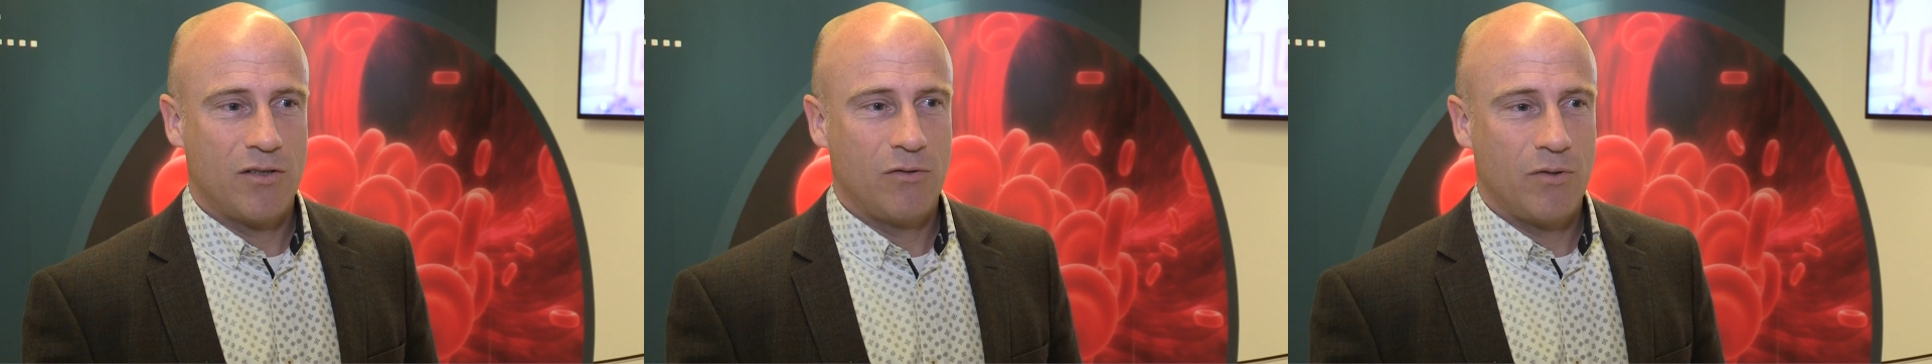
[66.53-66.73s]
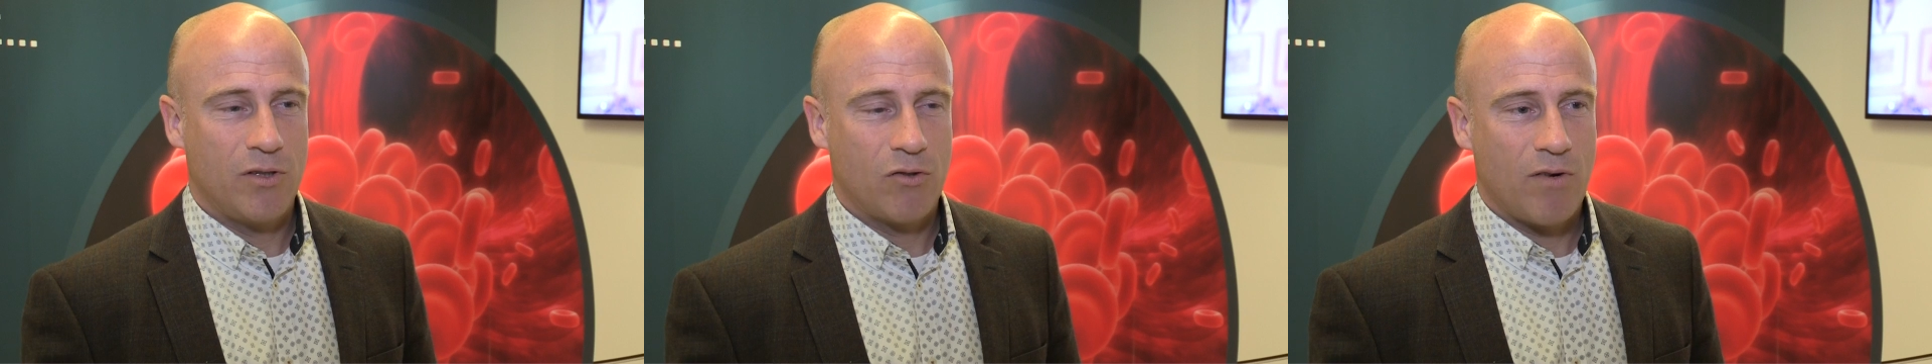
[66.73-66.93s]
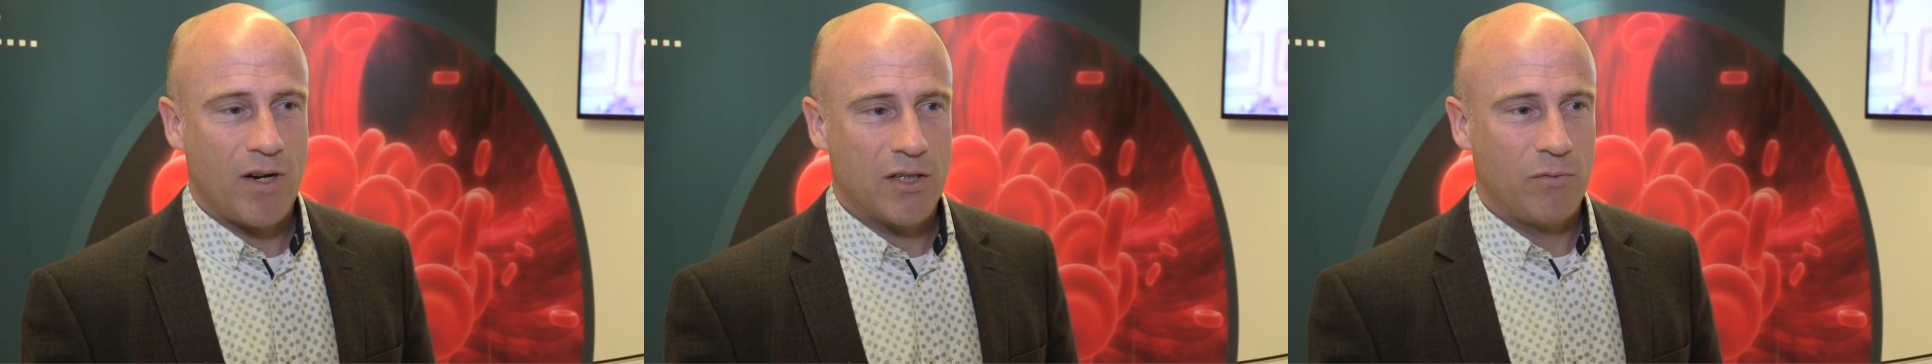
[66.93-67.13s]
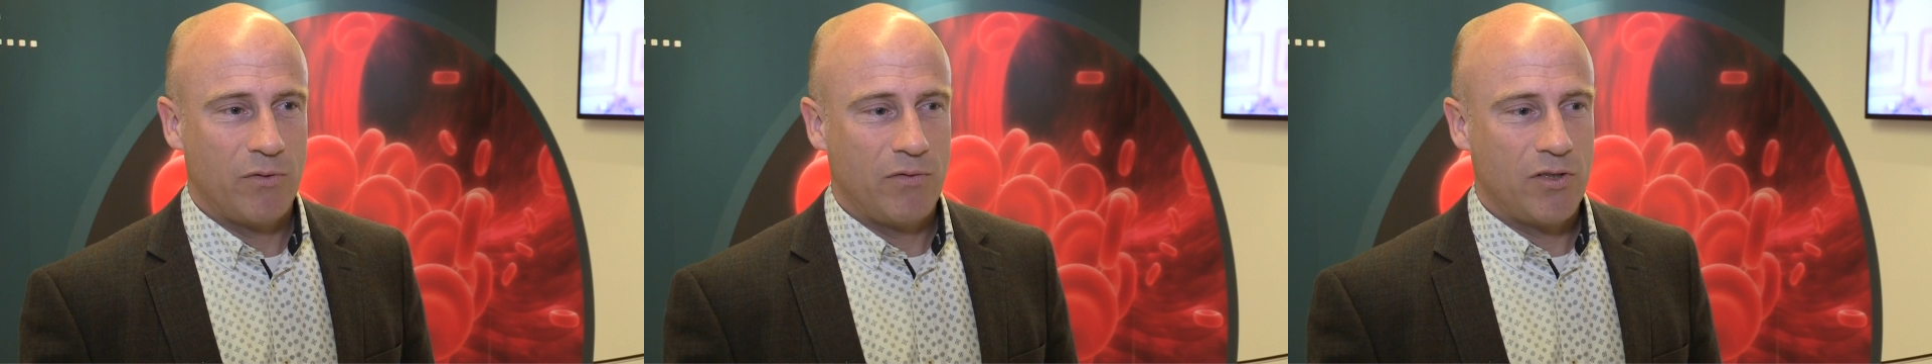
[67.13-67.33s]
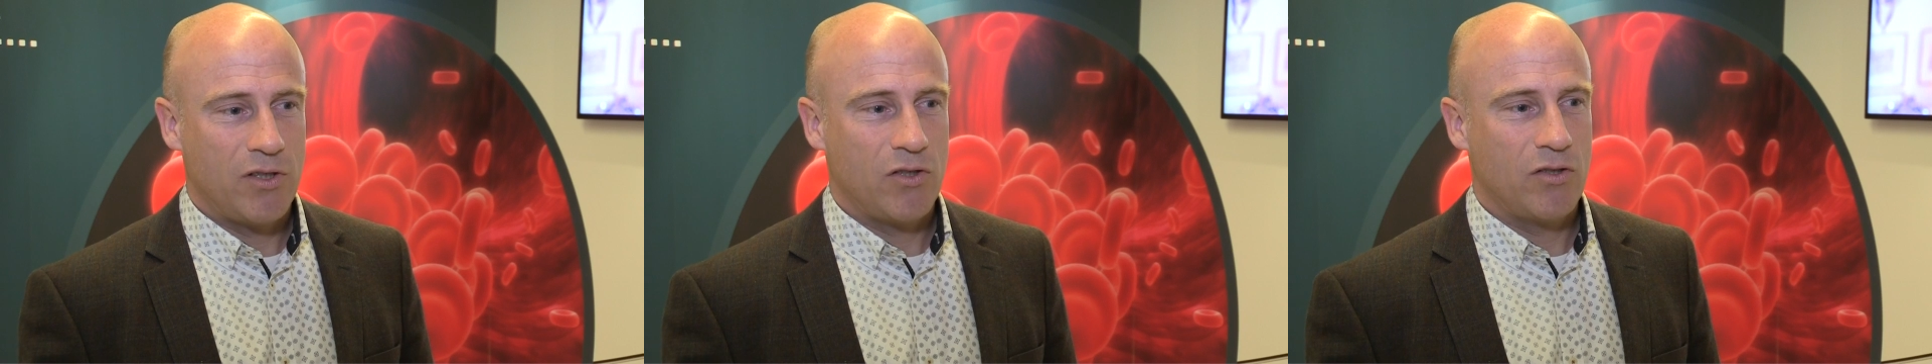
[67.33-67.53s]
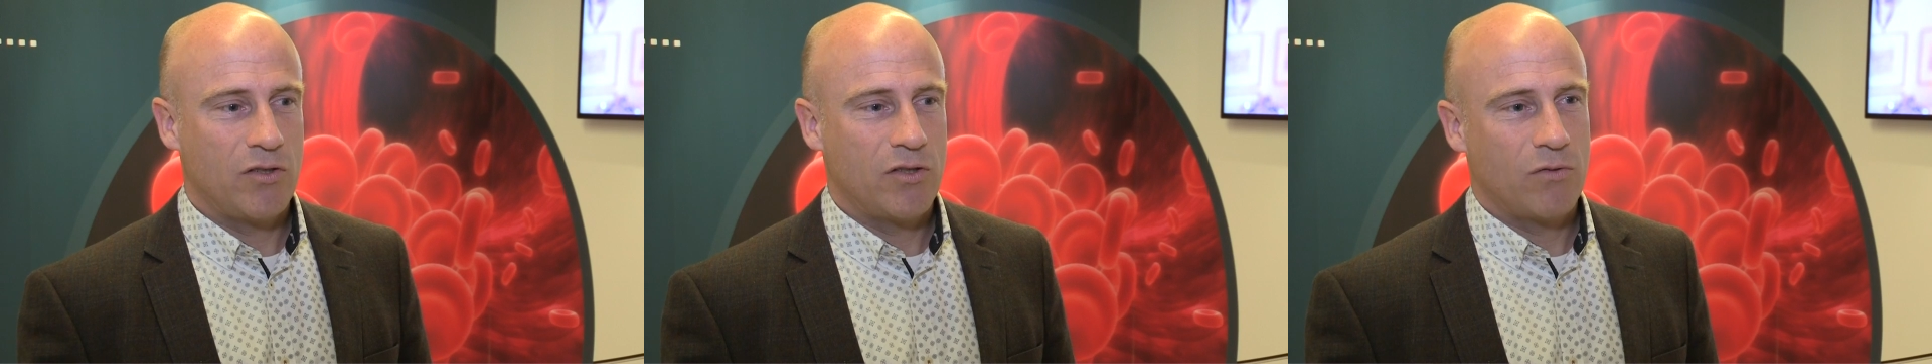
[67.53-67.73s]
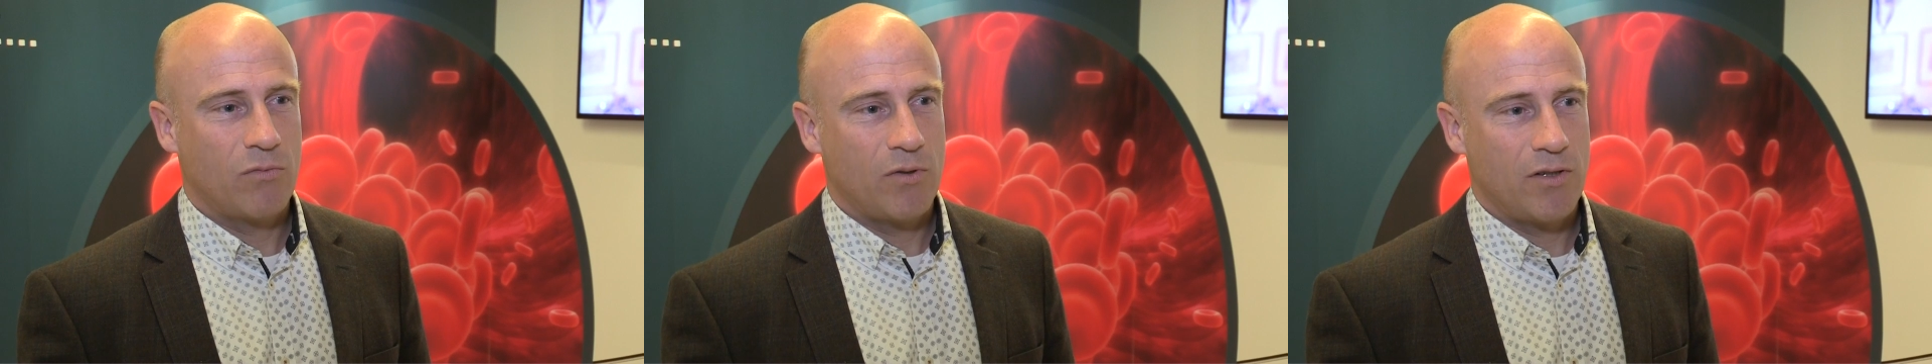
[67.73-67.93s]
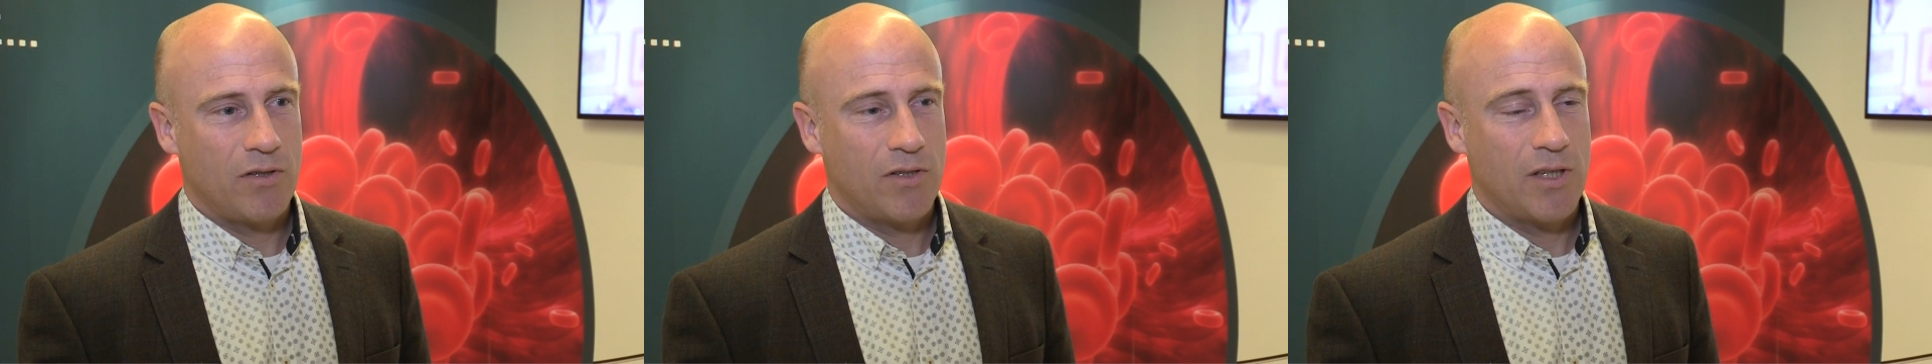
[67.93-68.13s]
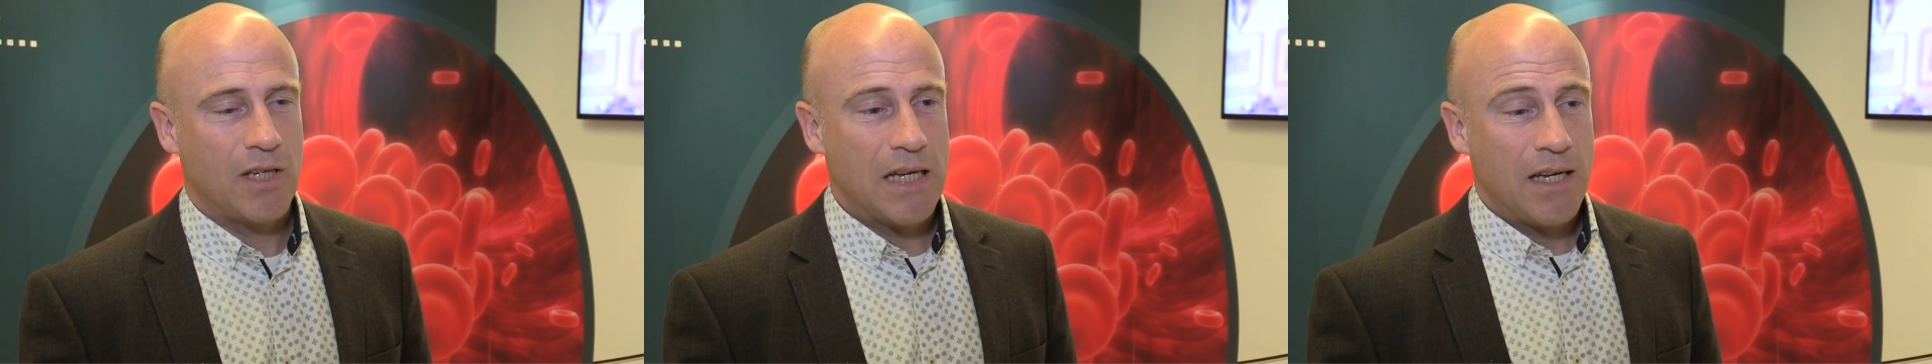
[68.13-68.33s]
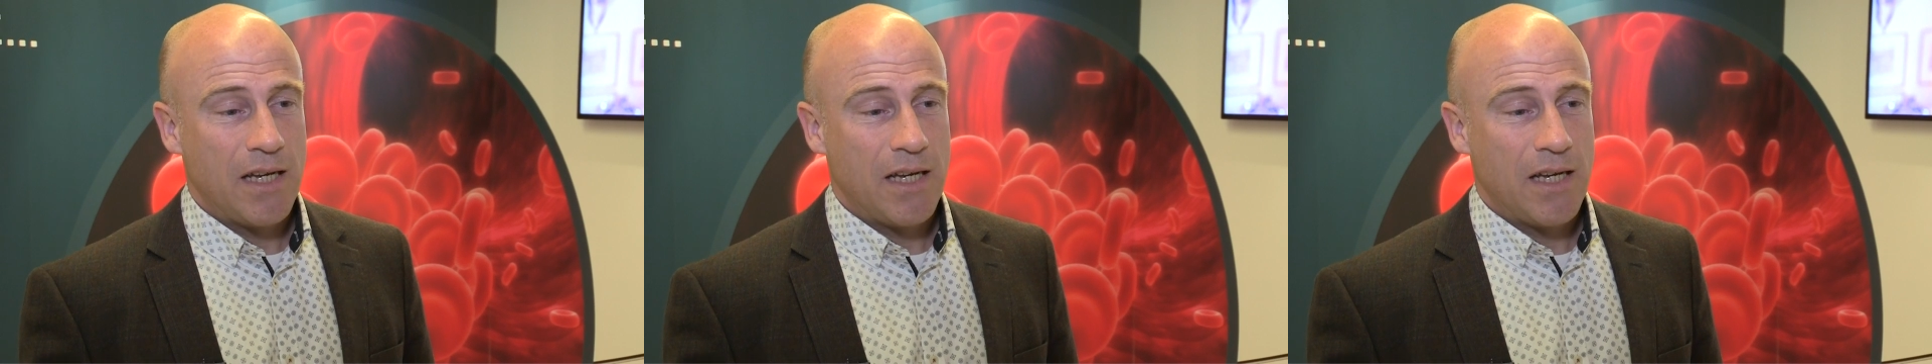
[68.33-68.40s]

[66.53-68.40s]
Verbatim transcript: to interact with physicians, whereas